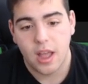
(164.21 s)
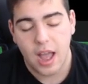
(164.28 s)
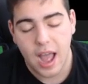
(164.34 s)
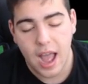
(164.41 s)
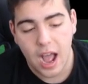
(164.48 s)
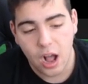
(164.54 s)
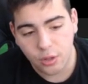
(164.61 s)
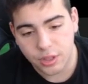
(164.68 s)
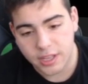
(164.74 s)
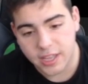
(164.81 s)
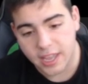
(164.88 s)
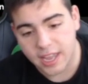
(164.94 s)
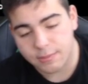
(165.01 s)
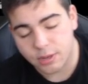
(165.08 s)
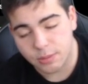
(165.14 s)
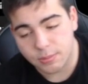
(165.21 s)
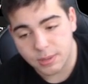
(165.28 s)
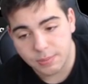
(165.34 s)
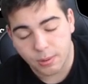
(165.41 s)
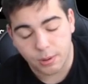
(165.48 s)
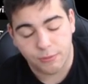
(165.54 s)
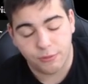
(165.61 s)
How the game could be,
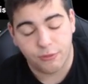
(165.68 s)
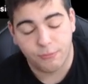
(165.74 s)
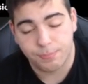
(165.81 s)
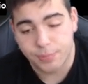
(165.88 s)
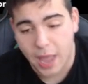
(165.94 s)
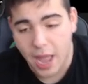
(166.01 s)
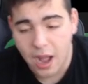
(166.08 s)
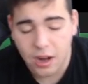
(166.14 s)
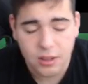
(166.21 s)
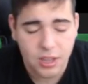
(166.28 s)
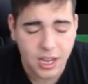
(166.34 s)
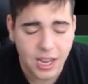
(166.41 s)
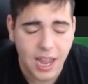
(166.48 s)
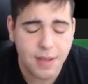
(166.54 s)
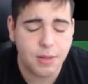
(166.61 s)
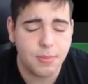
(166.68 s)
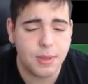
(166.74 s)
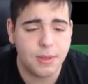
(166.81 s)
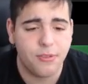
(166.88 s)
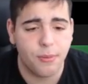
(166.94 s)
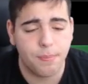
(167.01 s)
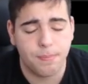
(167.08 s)
perf how could the game could
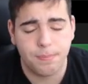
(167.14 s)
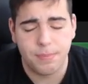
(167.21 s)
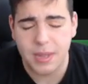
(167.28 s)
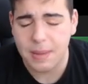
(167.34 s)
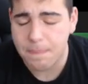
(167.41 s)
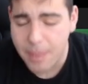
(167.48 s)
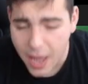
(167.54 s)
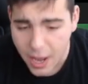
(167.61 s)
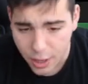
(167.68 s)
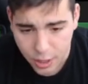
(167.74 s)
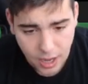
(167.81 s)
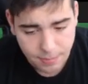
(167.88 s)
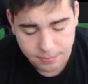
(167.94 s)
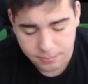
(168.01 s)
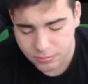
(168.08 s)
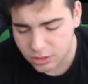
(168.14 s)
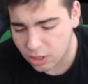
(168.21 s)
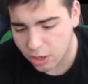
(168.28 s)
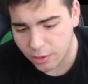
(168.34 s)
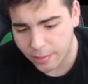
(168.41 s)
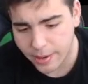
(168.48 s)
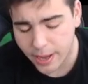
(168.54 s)
be, be better? I'm
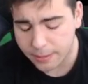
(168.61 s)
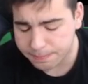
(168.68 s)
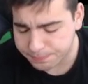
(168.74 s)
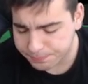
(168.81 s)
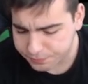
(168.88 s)
starting right now.